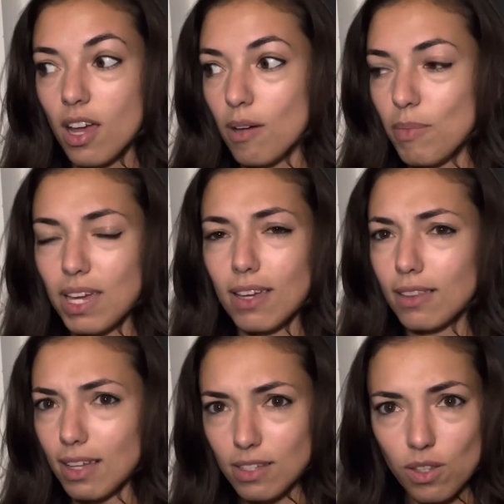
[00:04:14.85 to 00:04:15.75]
making
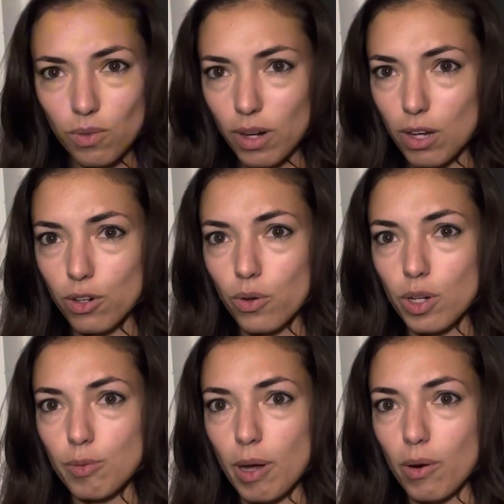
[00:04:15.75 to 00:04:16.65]
less than 300
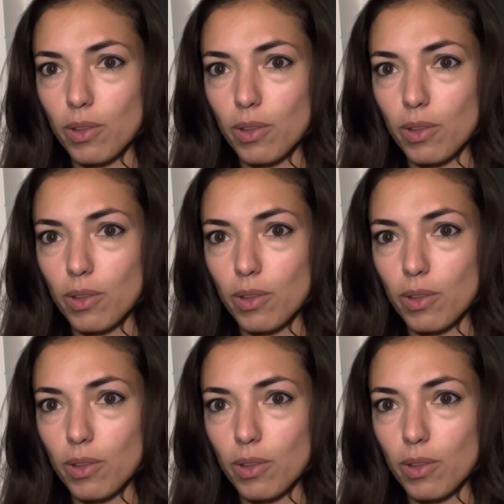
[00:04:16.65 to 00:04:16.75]
horsepower.